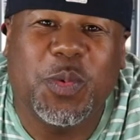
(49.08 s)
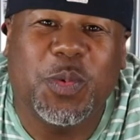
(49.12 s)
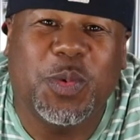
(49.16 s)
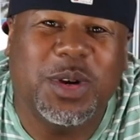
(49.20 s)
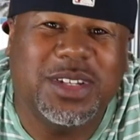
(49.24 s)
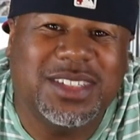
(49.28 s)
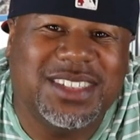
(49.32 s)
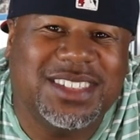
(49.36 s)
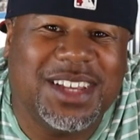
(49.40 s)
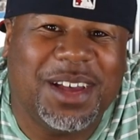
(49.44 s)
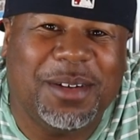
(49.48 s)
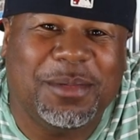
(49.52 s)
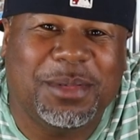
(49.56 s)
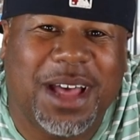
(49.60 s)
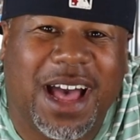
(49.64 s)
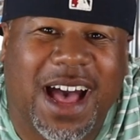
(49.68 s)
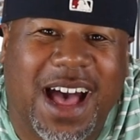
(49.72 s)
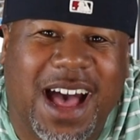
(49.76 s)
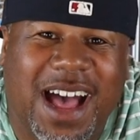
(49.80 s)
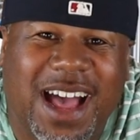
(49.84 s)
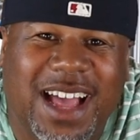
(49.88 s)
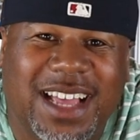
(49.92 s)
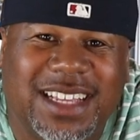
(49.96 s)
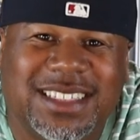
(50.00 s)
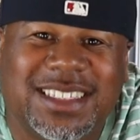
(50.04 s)
What's up
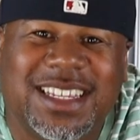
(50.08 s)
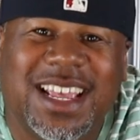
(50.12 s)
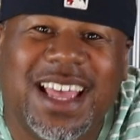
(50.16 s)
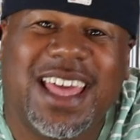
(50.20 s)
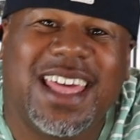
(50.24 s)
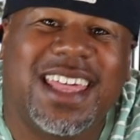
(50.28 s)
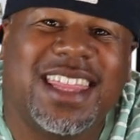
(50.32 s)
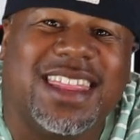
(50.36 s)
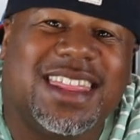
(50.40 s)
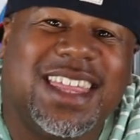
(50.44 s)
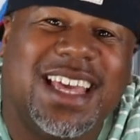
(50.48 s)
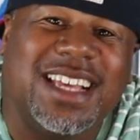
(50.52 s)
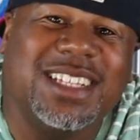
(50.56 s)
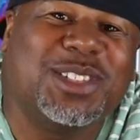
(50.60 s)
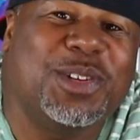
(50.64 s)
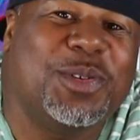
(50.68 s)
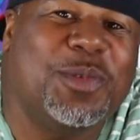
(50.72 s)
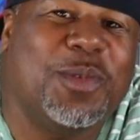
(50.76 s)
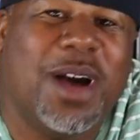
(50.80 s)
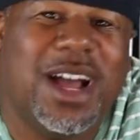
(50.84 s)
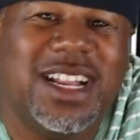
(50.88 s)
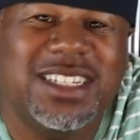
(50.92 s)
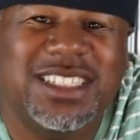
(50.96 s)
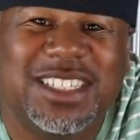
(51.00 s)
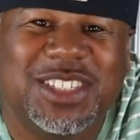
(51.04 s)
guys? Thanks for
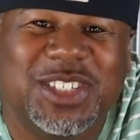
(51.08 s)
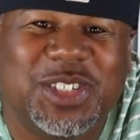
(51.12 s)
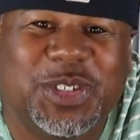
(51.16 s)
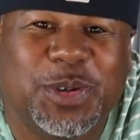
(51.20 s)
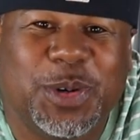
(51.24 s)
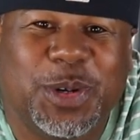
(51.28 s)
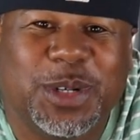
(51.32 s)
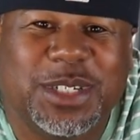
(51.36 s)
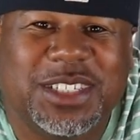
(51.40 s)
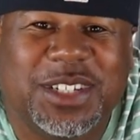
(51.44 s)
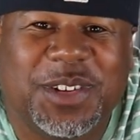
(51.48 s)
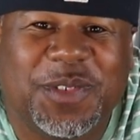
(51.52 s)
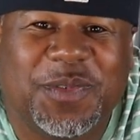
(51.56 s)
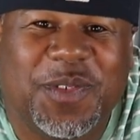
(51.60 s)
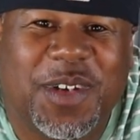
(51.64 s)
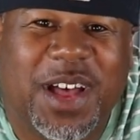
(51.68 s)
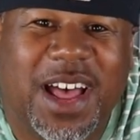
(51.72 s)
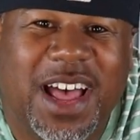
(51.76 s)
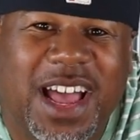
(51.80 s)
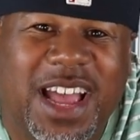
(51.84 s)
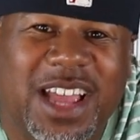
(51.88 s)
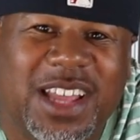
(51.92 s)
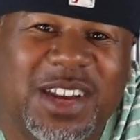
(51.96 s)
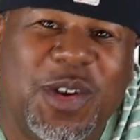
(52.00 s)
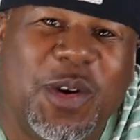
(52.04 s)
watching George
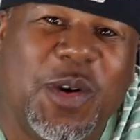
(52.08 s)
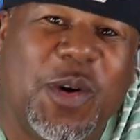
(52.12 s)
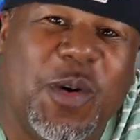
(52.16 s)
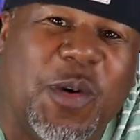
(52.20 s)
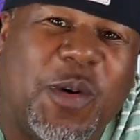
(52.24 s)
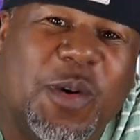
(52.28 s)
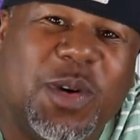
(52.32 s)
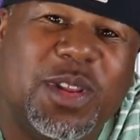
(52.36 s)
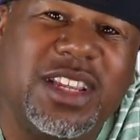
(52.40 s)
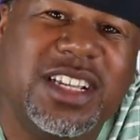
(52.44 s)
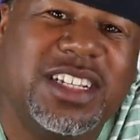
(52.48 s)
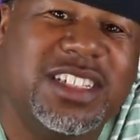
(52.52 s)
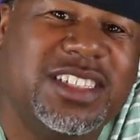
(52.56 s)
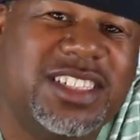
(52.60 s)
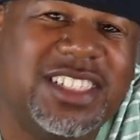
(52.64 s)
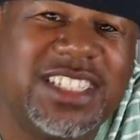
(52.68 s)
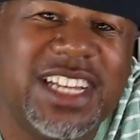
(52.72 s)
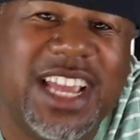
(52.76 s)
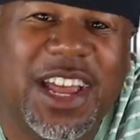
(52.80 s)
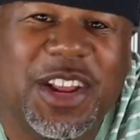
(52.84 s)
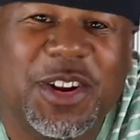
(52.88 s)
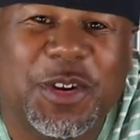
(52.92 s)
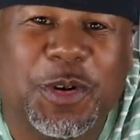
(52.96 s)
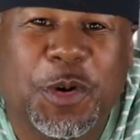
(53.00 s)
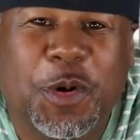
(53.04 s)
Define. On this
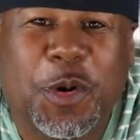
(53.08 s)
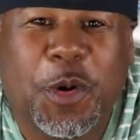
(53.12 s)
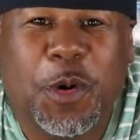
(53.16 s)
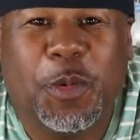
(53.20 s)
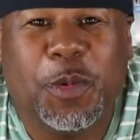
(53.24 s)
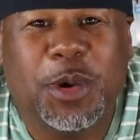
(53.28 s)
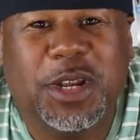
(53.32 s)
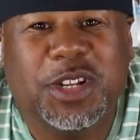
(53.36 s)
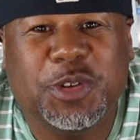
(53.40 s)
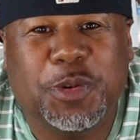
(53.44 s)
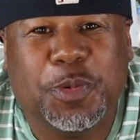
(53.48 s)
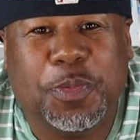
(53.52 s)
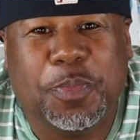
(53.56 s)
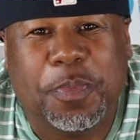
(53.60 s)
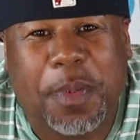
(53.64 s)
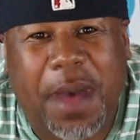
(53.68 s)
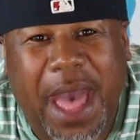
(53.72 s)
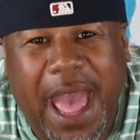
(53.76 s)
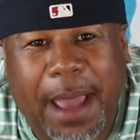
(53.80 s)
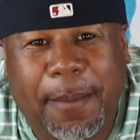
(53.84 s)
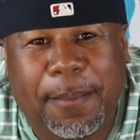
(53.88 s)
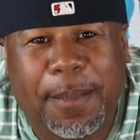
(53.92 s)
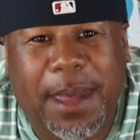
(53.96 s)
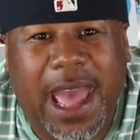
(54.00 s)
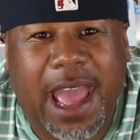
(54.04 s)
channel, we do
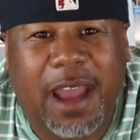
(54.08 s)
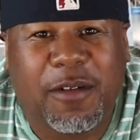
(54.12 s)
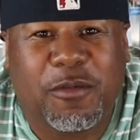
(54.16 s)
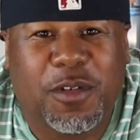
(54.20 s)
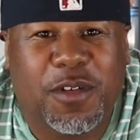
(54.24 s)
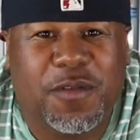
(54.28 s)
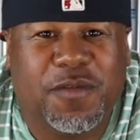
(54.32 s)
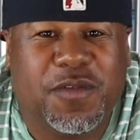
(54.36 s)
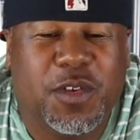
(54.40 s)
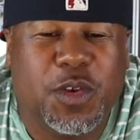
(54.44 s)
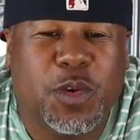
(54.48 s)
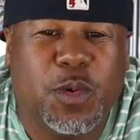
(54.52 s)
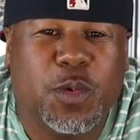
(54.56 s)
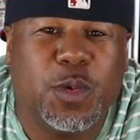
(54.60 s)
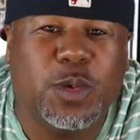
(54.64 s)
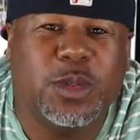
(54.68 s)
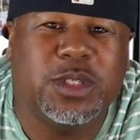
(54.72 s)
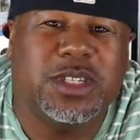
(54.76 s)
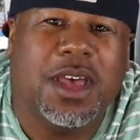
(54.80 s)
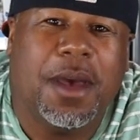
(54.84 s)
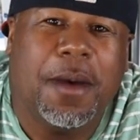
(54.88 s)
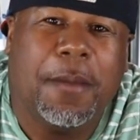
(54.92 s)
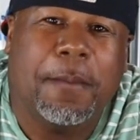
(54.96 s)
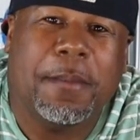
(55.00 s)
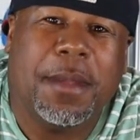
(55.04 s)
backpack
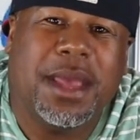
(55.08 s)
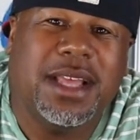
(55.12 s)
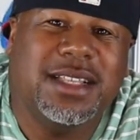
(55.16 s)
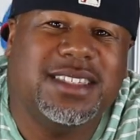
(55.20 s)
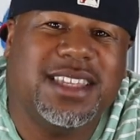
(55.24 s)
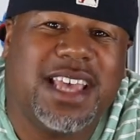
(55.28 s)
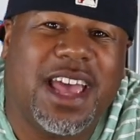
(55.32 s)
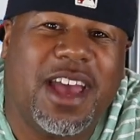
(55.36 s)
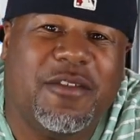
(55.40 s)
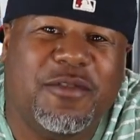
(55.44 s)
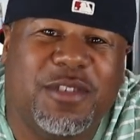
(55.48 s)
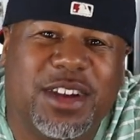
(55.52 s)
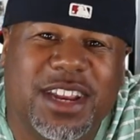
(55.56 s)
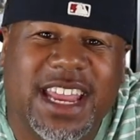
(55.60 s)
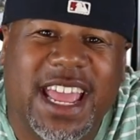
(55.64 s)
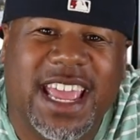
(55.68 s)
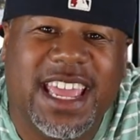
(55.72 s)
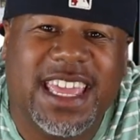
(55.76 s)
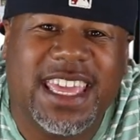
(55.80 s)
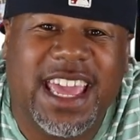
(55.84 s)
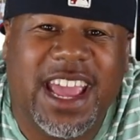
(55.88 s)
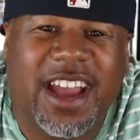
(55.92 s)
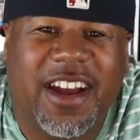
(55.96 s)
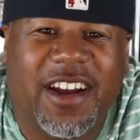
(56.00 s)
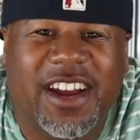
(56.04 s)
reviews, men's
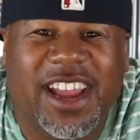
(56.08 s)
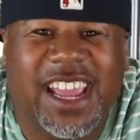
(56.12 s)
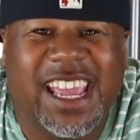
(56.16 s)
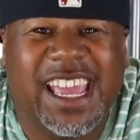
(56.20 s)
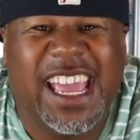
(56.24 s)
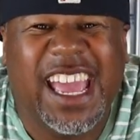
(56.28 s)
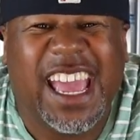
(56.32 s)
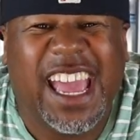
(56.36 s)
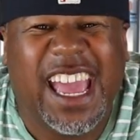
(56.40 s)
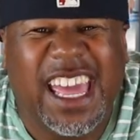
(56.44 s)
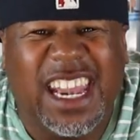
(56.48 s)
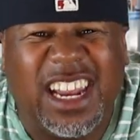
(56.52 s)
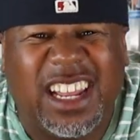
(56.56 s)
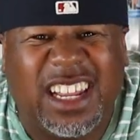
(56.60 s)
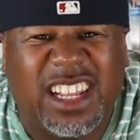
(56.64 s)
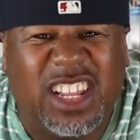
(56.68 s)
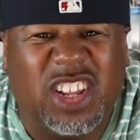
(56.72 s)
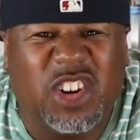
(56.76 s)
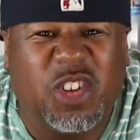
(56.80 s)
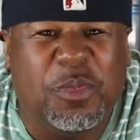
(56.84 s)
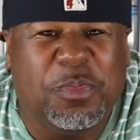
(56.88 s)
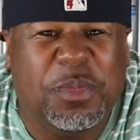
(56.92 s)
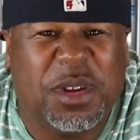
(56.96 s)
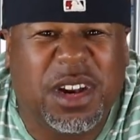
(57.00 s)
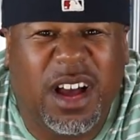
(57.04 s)
everyday carry, and a
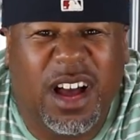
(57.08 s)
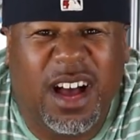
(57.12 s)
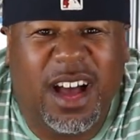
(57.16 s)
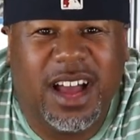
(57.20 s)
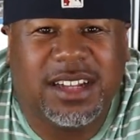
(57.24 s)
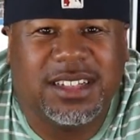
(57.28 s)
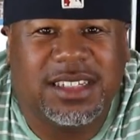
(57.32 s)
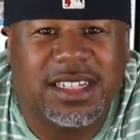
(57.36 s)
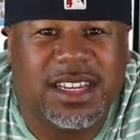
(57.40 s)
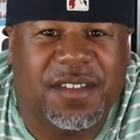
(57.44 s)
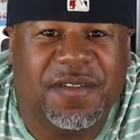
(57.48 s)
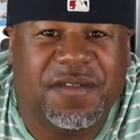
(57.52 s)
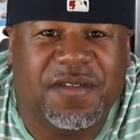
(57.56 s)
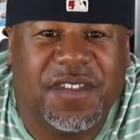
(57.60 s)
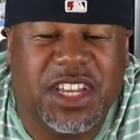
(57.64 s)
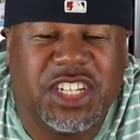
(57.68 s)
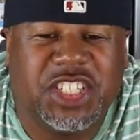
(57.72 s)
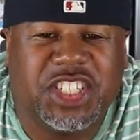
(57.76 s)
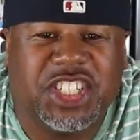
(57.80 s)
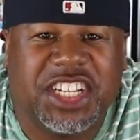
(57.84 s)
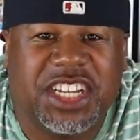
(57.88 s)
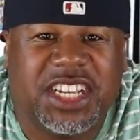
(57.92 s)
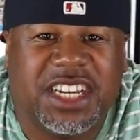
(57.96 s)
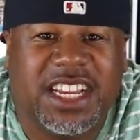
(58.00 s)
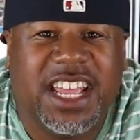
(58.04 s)
little bit of hunting and
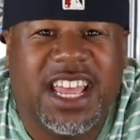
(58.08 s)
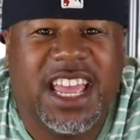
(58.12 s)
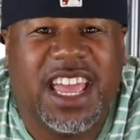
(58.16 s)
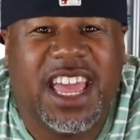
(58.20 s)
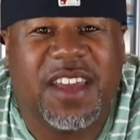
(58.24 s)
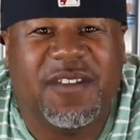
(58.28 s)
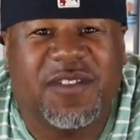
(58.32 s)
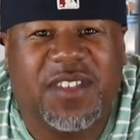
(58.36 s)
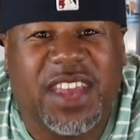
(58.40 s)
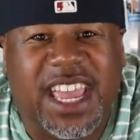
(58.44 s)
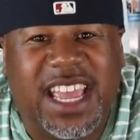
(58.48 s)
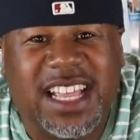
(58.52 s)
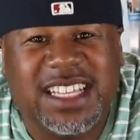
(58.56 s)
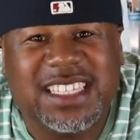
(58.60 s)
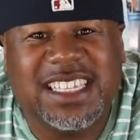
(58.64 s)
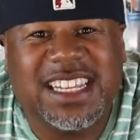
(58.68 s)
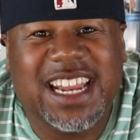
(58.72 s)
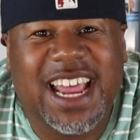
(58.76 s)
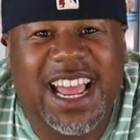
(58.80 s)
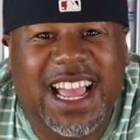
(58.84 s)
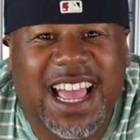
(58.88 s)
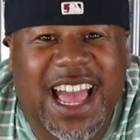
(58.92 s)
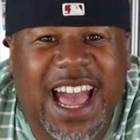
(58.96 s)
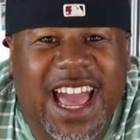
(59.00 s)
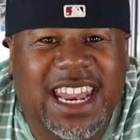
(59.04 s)
fishing. If you're into
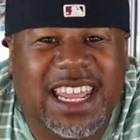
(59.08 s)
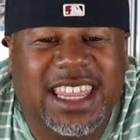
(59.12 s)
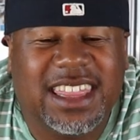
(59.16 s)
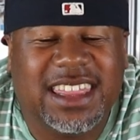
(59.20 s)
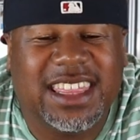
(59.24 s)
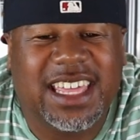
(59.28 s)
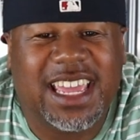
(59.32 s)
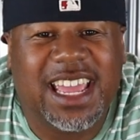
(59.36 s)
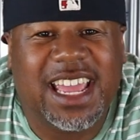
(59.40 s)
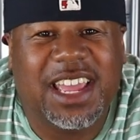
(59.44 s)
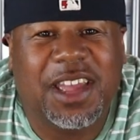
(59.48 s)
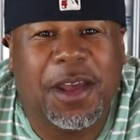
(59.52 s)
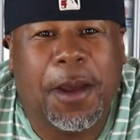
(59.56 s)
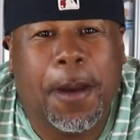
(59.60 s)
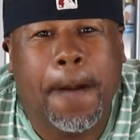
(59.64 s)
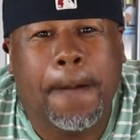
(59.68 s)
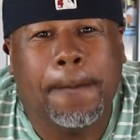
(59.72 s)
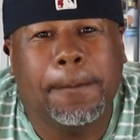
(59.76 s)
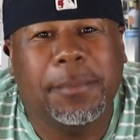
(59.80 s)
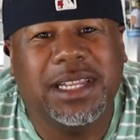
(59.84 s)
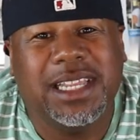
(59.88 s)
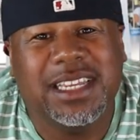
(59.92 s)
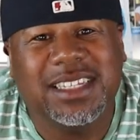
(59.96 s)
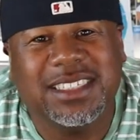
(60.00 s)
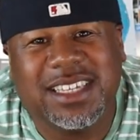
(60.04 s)
that kind of thing,
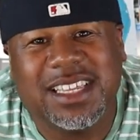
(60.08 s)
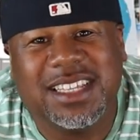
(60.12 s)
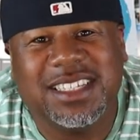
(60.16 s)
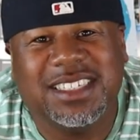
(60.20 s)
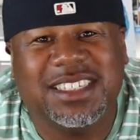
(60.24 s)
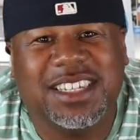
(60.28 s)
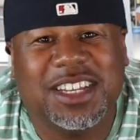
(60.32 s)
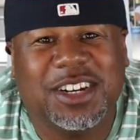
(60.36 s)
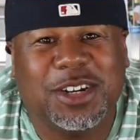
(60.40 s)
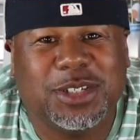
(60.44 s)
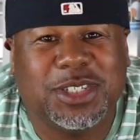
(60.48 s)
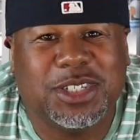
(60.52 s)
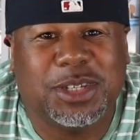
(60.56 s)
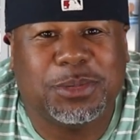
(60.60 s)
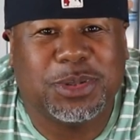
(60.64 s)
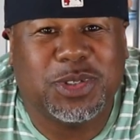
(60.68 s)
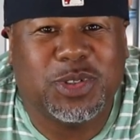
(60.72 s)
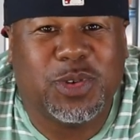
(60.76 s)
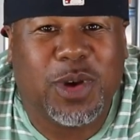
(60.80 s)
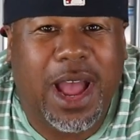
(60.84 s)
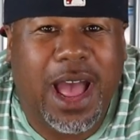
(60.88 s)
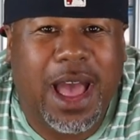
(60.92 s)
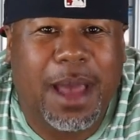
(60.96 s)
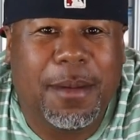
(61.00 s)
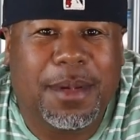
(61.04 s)
please consider
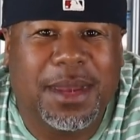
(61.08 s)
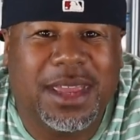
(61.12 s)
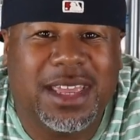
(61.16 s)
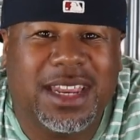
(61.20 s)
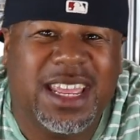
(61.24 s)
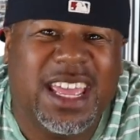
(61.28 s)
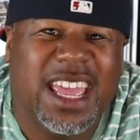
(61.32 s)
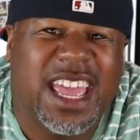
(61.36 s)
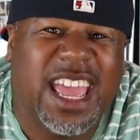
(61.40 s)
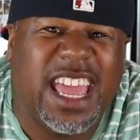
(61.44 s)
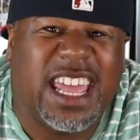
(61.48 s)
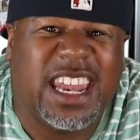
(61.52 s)
subscribing.